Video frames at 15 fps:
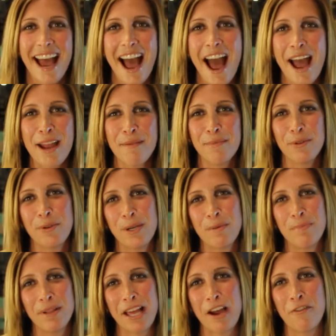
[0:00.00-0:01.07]
Hi, I'm Lori
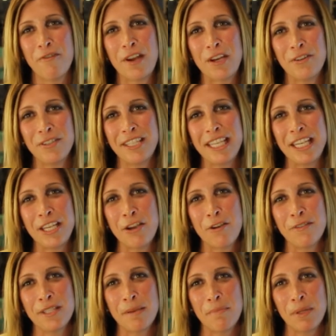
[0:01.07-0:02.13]
Palau, founder and CEO
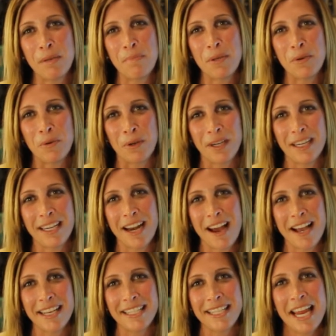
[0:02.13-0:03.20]
of Simply B
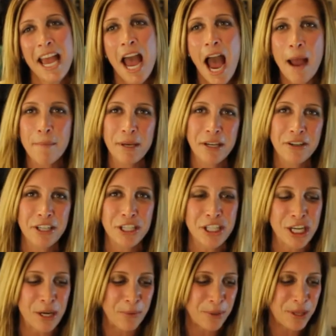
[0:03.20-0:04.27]
Organized. I'm here to
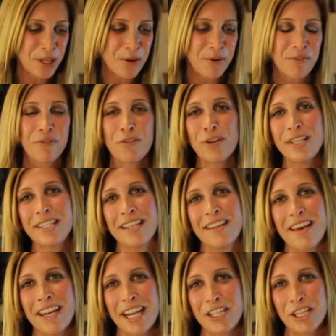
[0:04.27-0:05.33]
share with you on
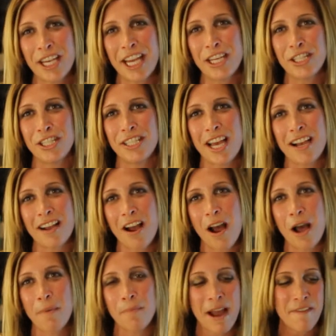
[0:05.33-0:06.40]

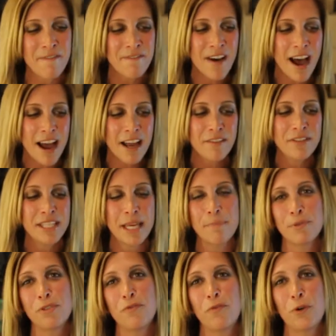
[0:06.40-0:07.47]
freesaloneducation.com my five
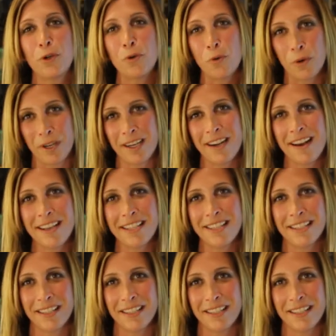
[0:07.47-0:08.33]
tips for an organized